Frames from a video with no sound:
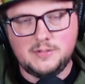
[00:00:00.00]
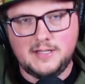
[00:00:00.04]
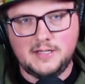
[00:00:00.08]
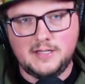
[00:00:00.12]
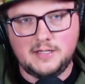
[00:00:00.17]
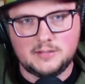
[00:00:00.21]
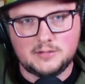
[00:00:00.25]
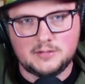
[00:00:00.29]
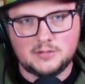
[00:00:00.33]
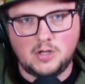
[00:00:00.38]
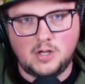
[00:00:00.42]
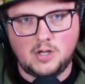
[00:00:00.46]

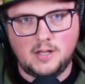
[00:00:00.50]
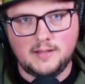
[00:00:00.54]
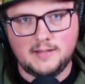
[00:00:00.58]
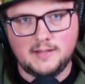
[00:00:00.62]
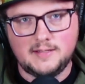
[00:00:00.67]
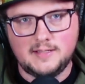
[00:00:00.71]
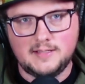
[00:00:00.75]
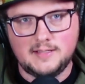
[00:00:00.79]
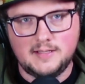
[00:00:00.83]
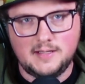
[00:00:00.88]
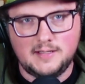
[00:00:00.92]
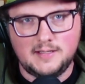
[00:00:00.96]
here and call
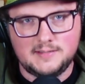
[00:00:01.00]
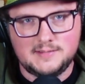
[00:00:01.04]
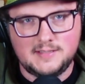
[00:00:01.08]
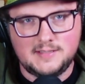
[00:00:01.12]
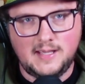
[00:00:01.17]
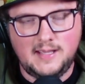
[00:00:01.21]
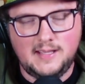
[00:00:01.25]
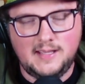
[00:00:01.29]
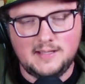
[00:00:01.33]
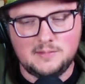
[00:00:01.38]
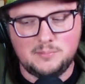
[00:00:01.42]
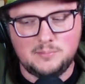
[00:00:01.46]
it a
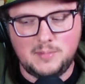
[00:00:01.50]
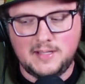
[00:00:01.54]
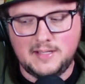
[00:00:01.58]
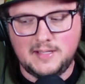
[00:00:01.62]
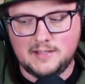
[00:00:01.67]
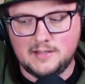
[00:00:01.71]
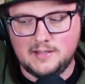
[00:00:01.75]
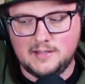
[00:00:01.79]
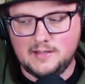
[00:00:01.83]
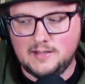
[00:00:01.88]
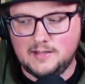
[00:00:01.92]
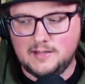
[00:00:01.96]
day and make
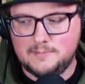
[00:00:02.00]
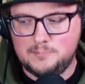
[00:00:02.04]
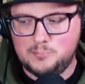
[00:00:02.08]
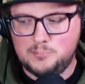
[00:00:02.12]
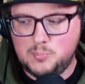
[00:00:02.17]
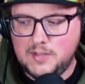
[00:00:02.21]
a